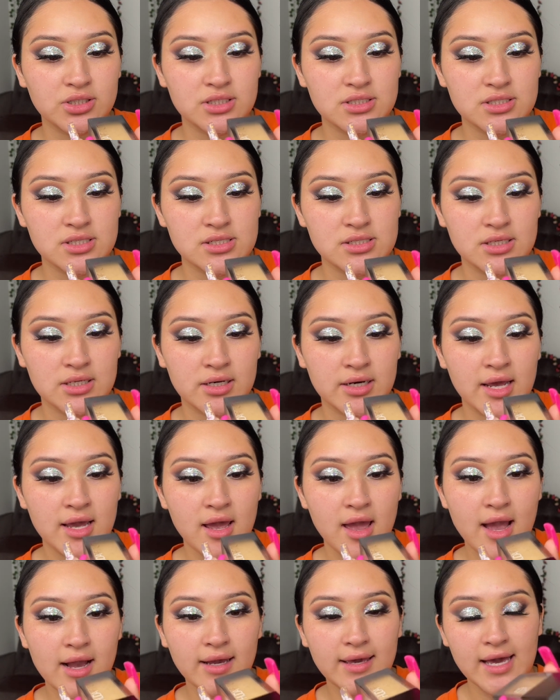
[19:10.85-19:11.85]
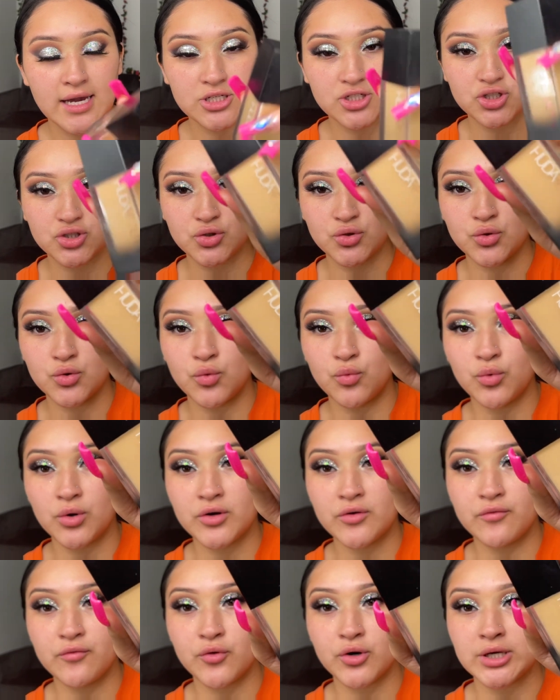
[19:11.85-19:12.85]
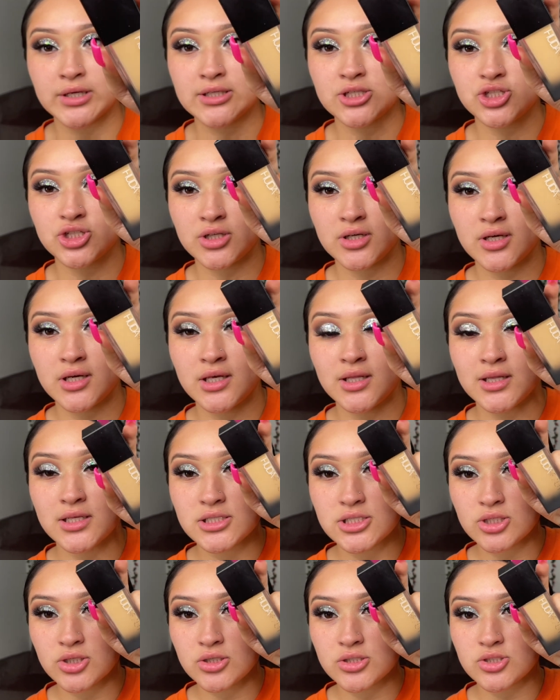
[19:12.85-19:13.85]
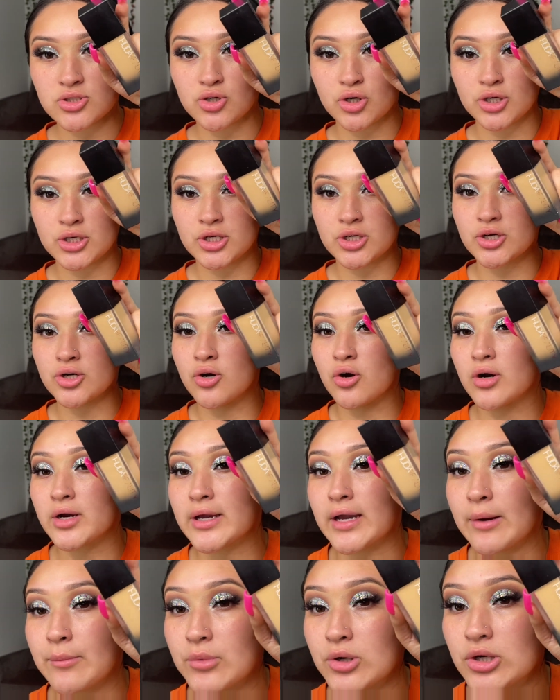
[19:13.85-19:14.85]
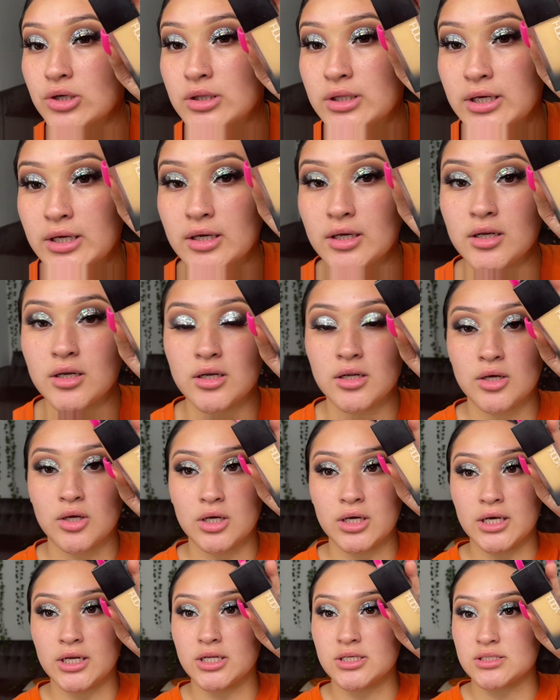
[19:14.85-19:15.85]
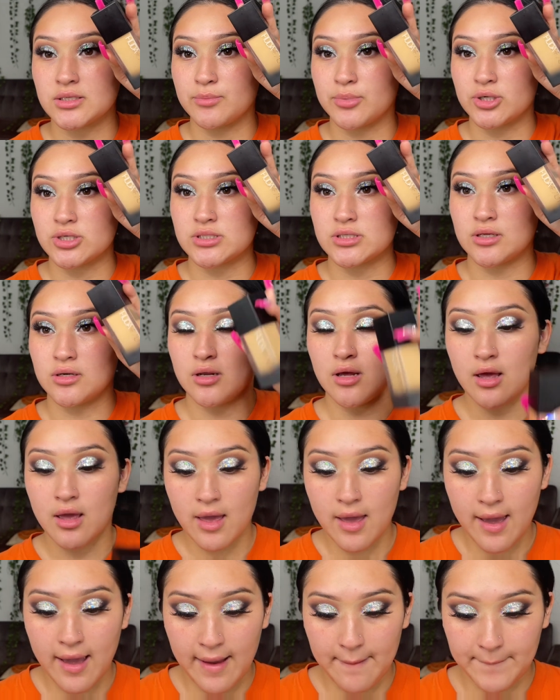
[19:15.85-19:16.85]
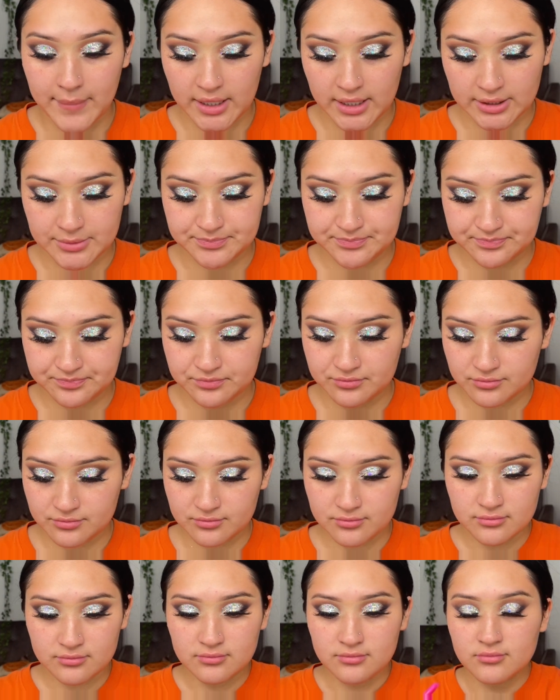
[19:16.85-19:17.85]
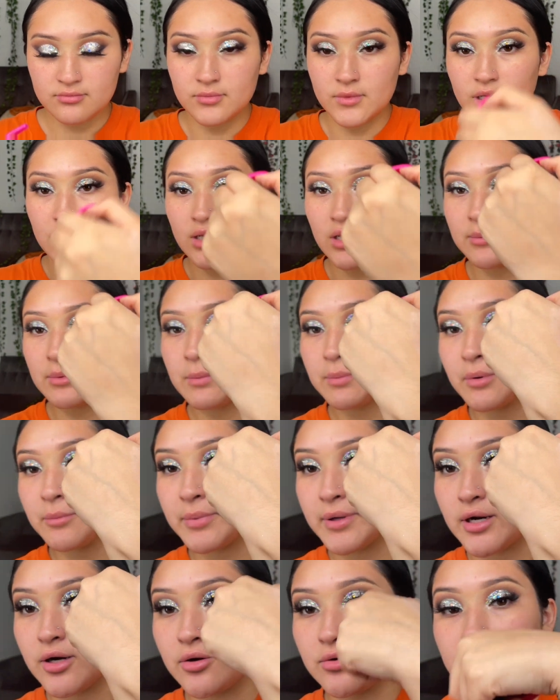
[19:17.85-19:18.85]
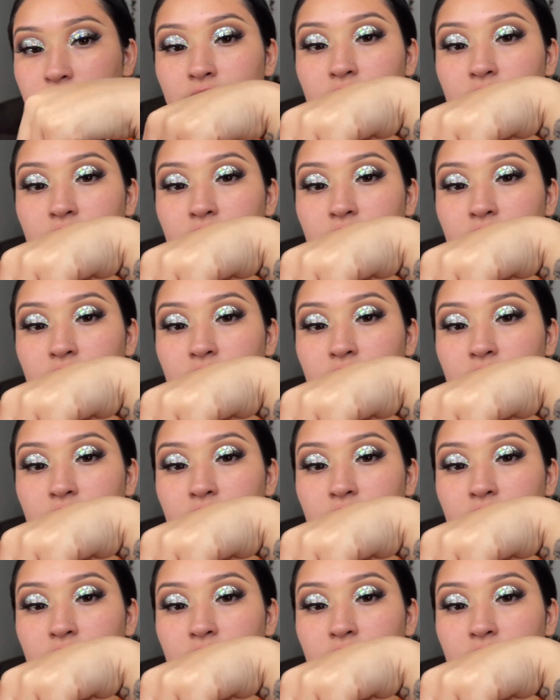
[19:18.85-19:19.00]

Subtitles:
This is in Cashew 140g. This looks darker on camera than it does in person, but let me pump it out.